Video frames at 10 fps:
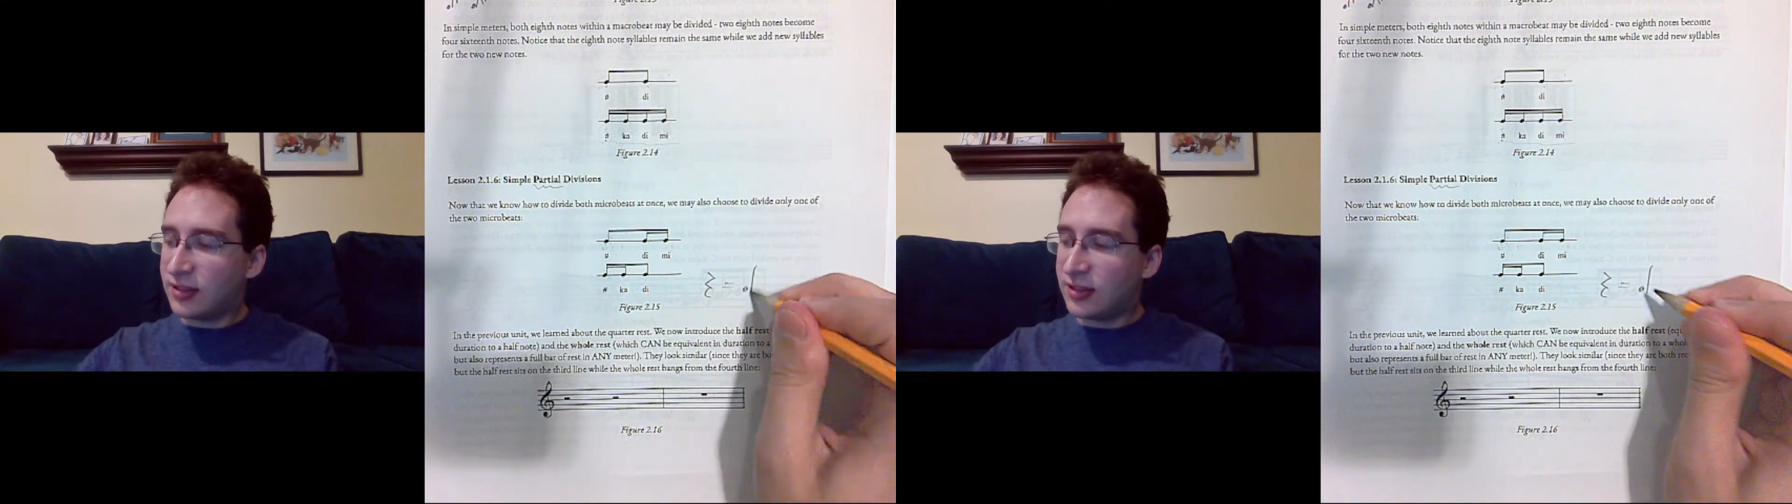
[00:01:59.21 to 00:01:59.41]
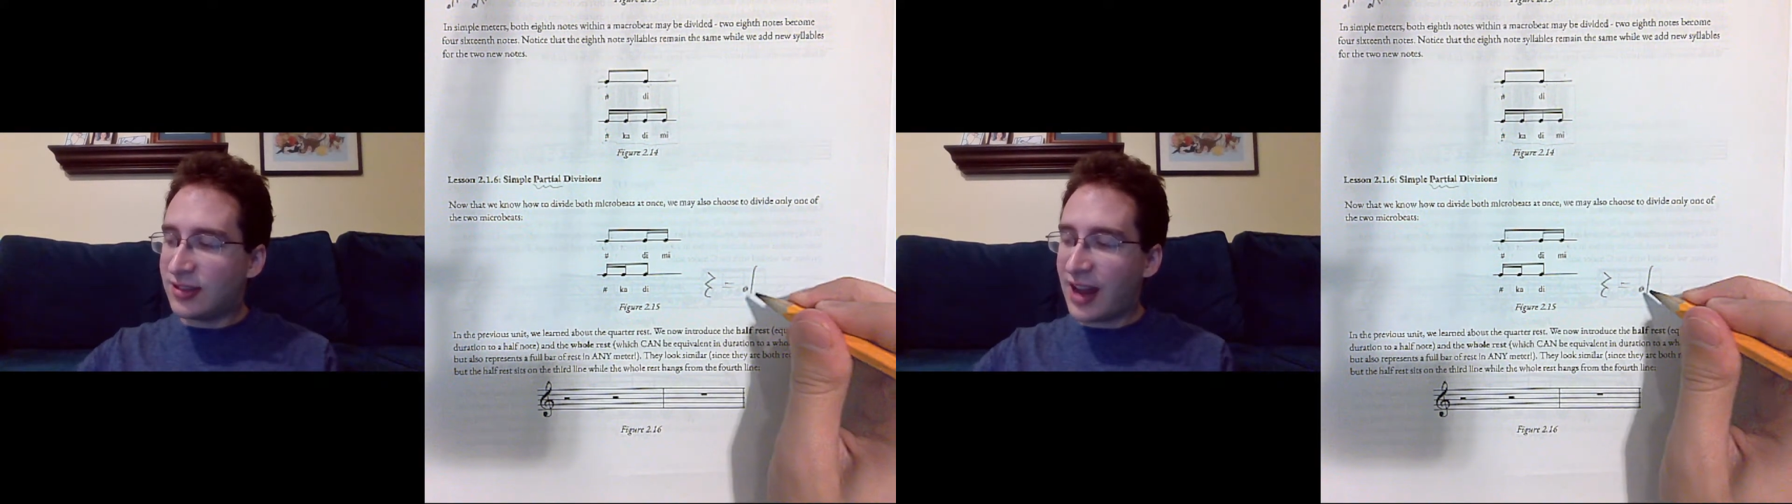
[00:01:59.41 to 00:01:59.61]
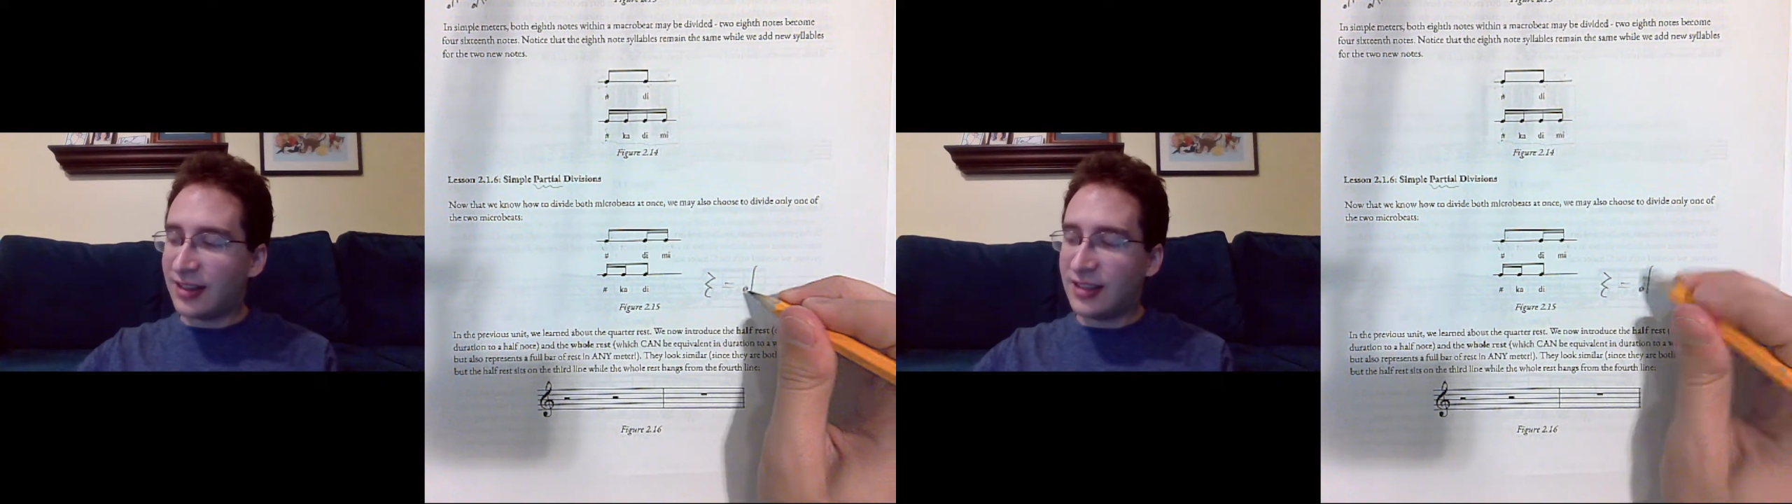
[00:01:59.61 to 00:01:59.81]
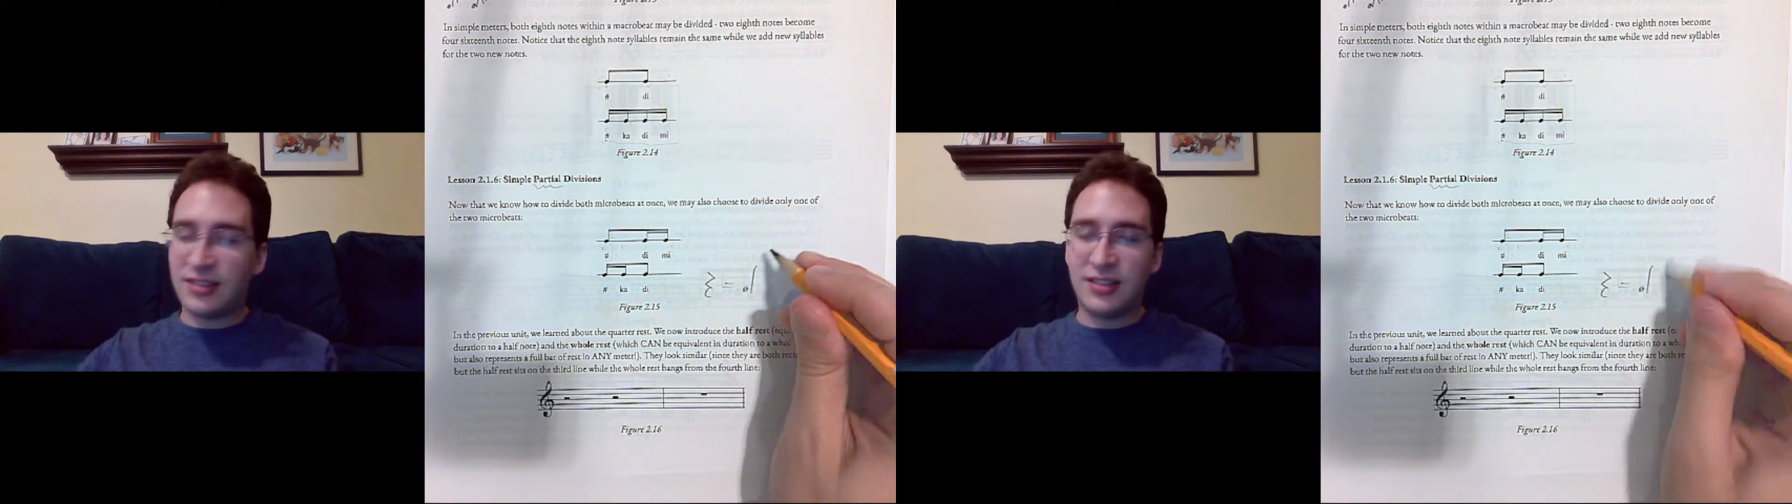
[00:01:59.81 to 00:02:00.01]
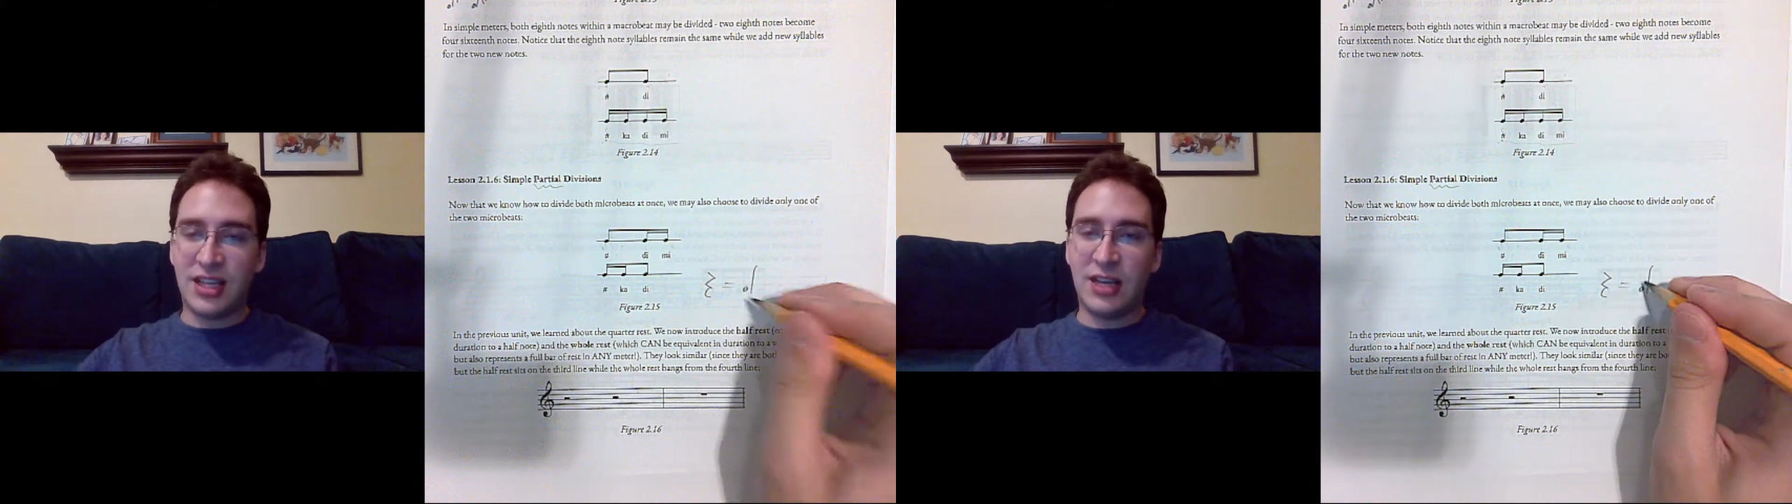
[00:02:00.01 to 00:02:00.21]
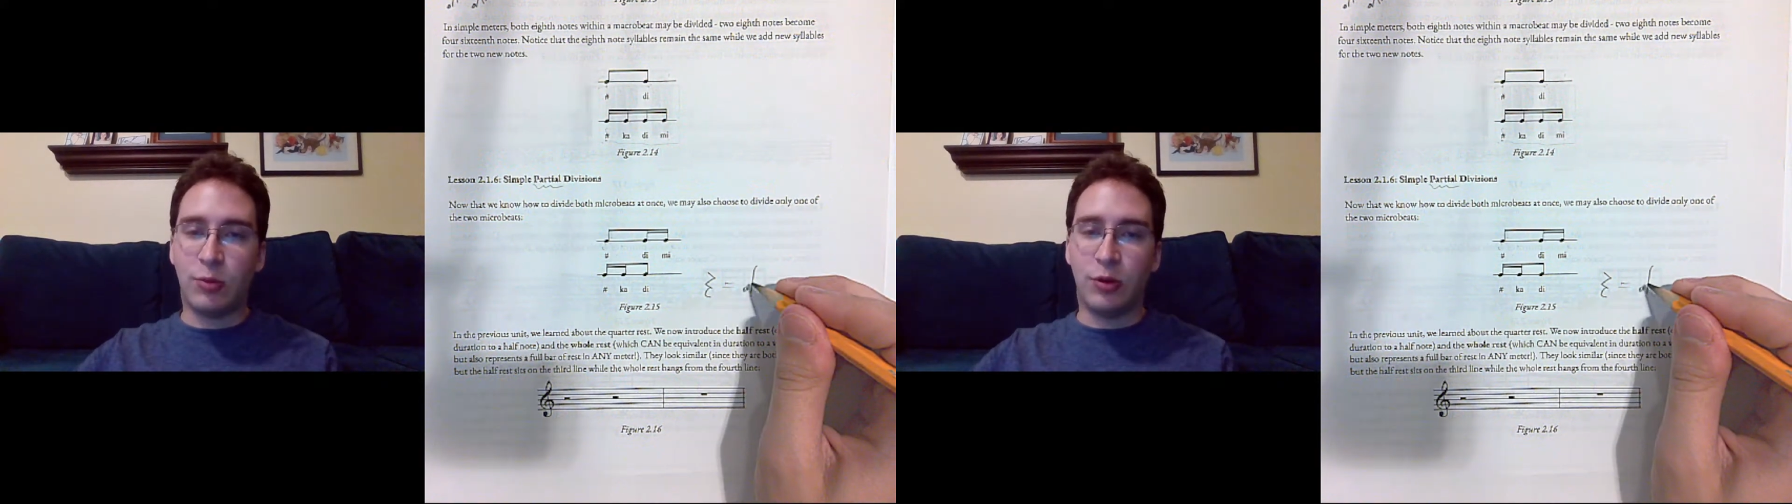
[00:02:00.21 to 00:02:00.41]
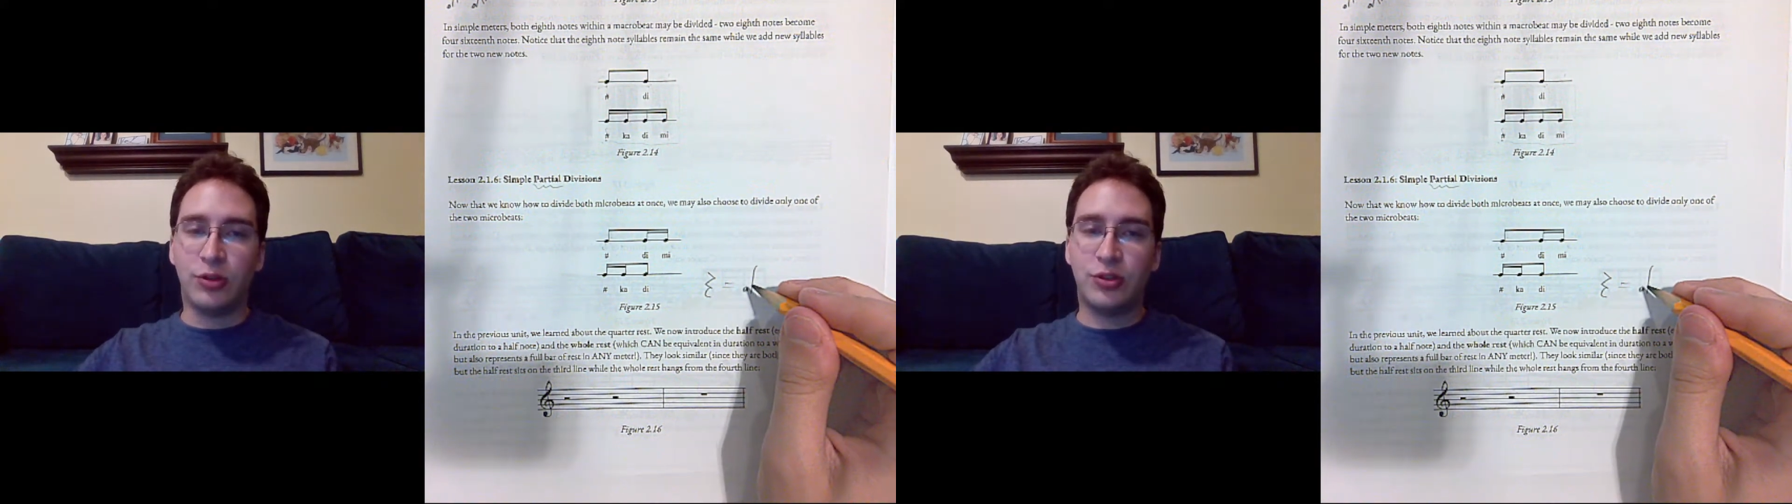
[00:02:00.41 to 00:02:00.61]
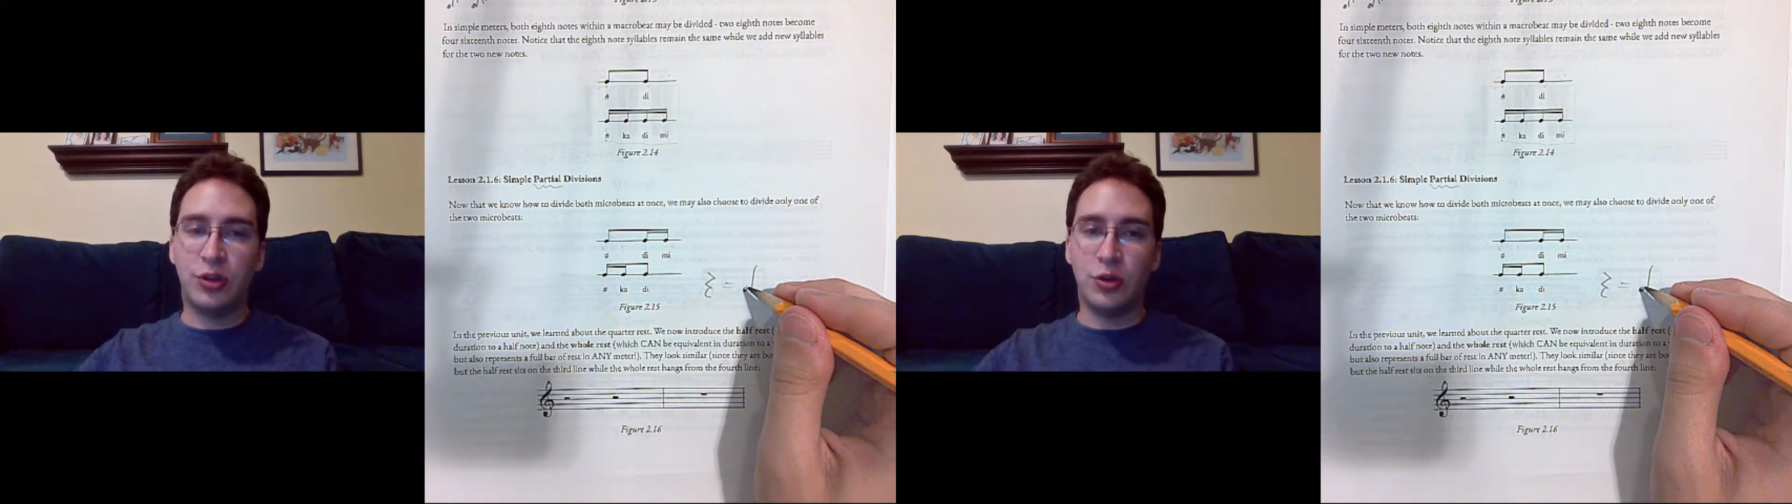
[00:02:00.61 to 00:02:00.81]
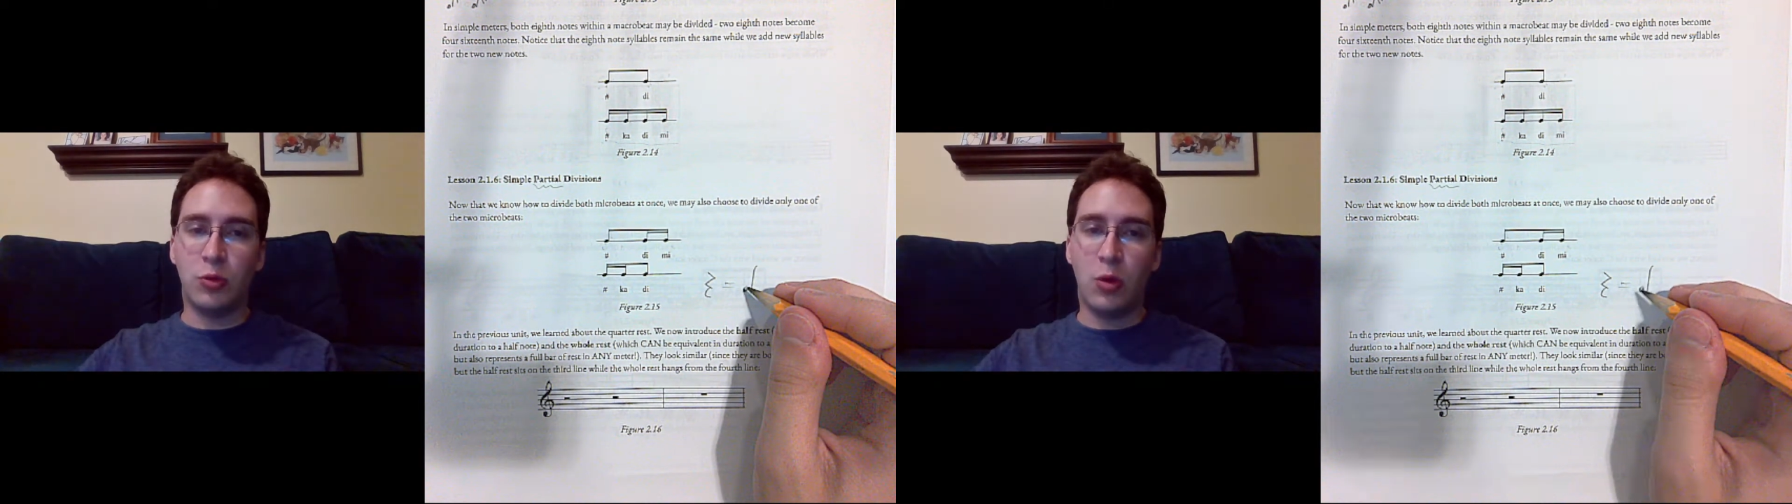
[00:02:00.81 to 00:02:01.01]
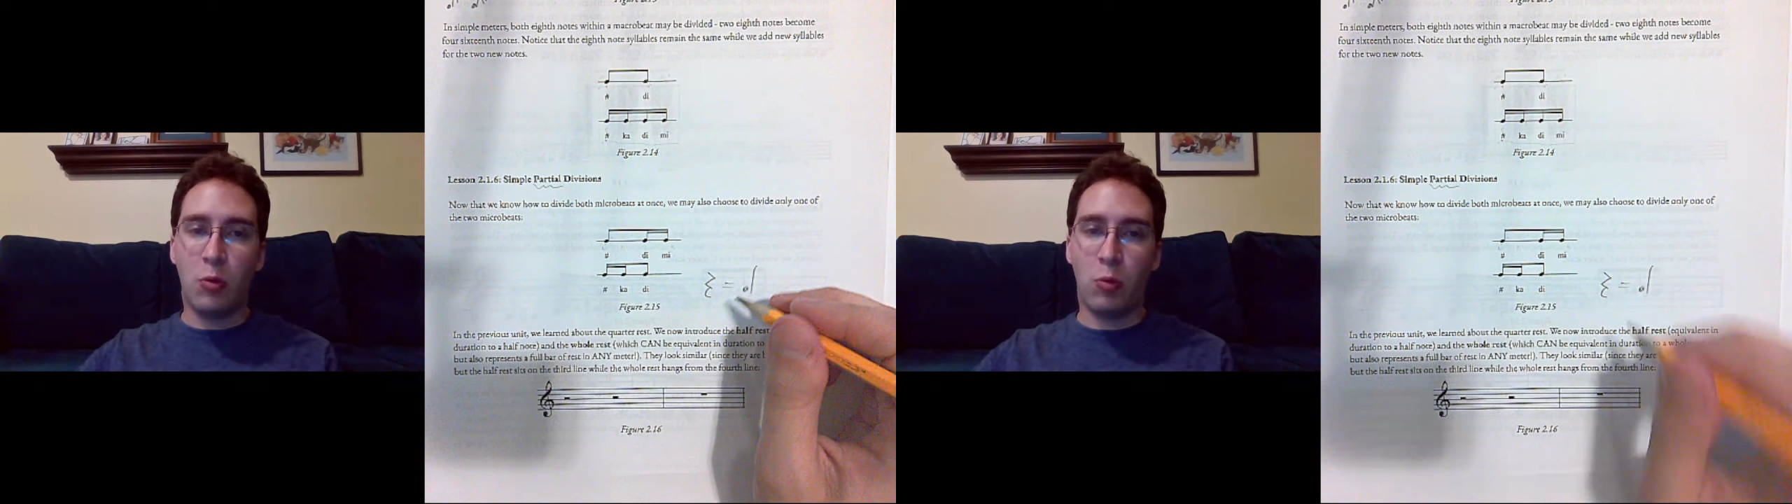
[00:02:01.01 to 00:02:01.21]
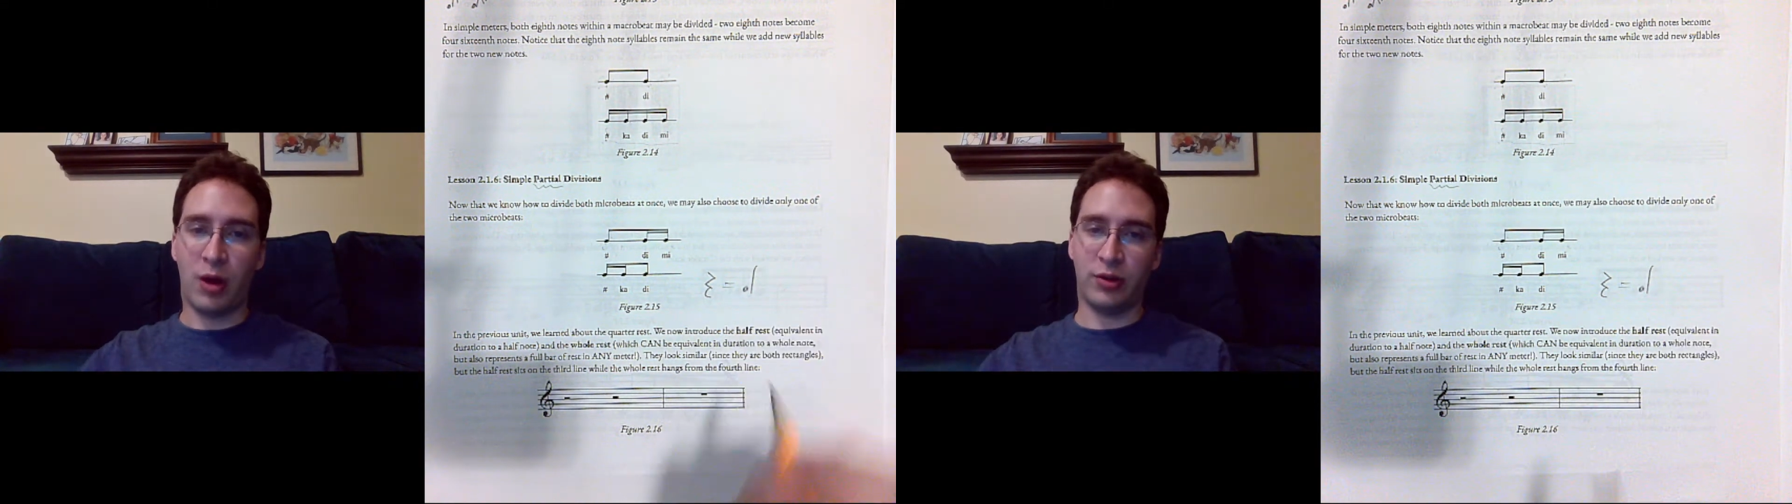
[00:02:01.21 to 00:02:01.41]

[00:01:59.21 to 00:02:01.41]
silence equal to 1